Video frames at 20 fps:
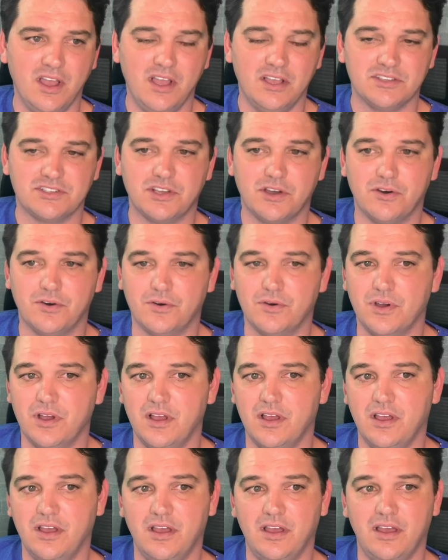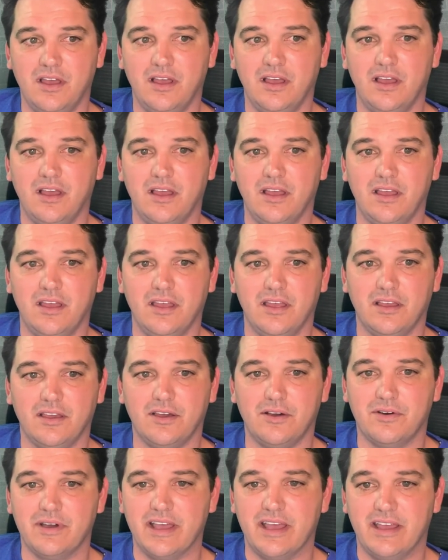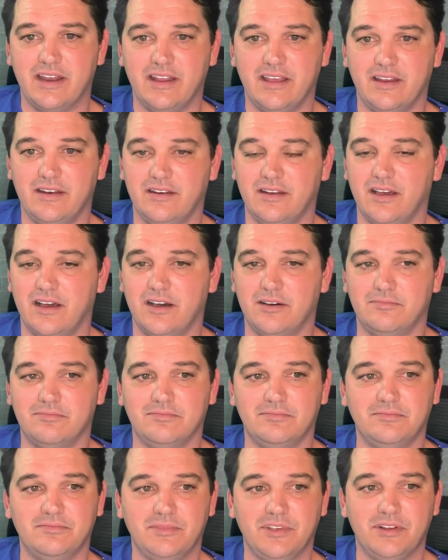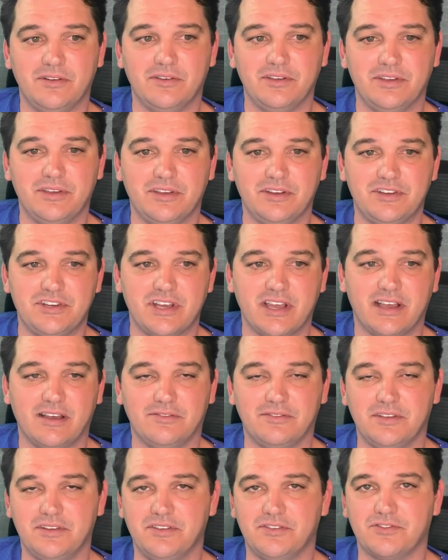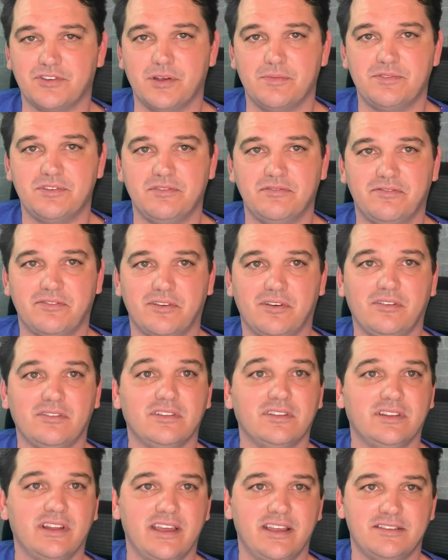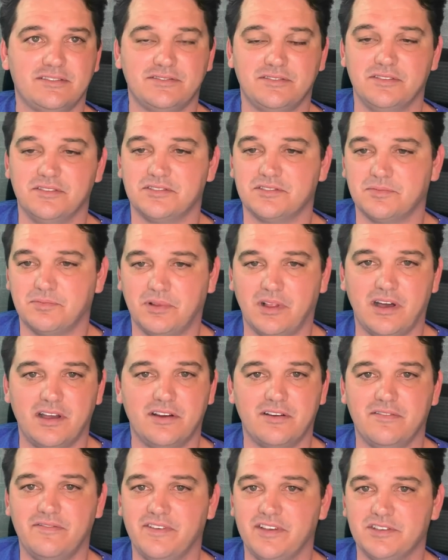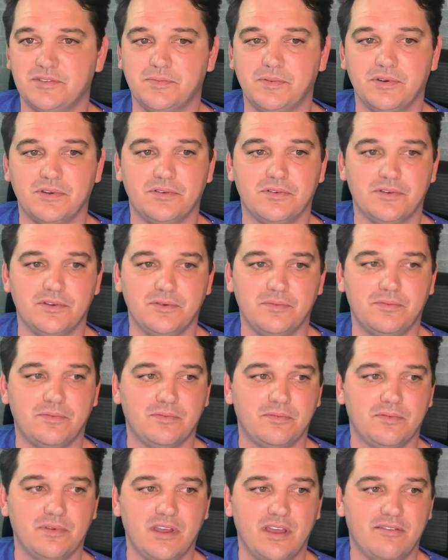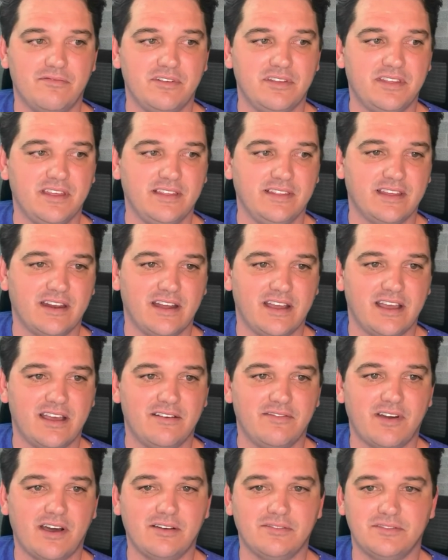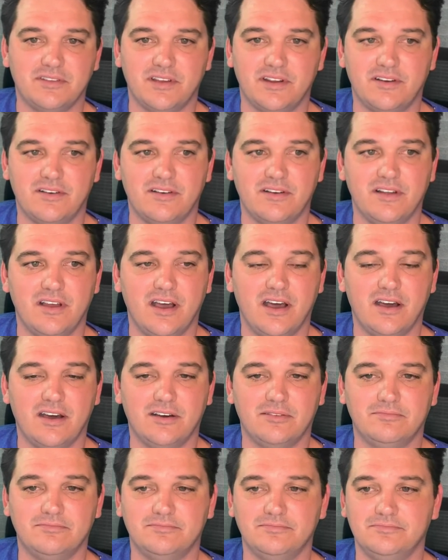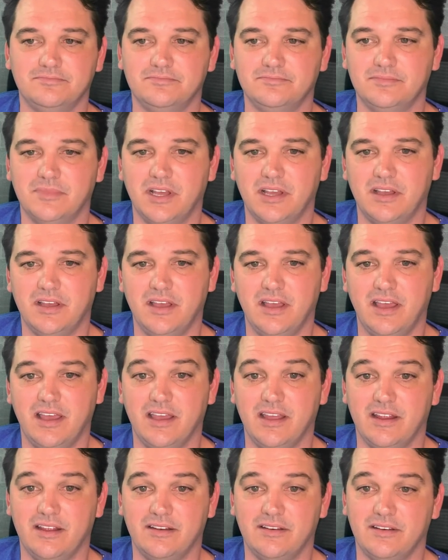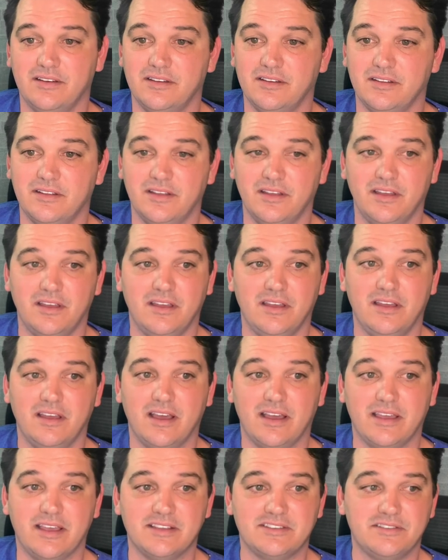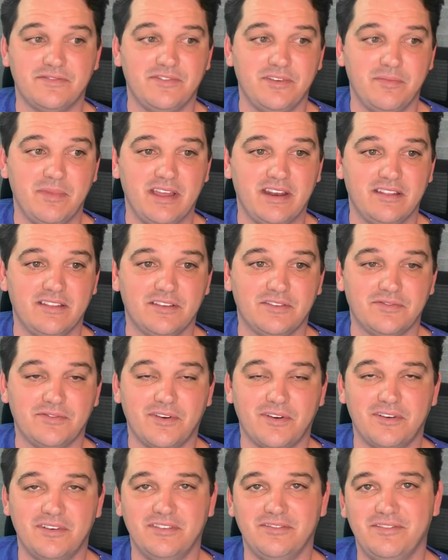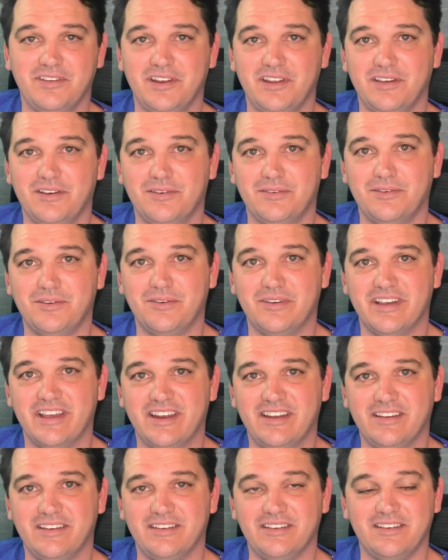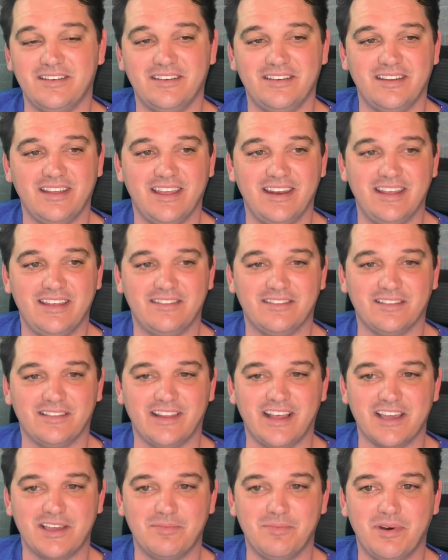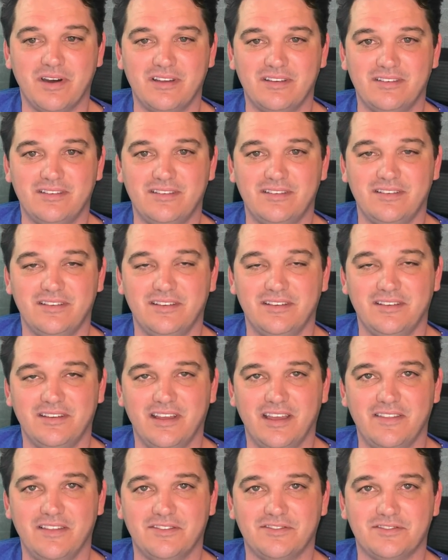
So go ahead and, you can check out the description for all the links to the supplier Facebook group, everything that I have out there. And I guess if you made it this far in the video, go ahead and hit the like button, and then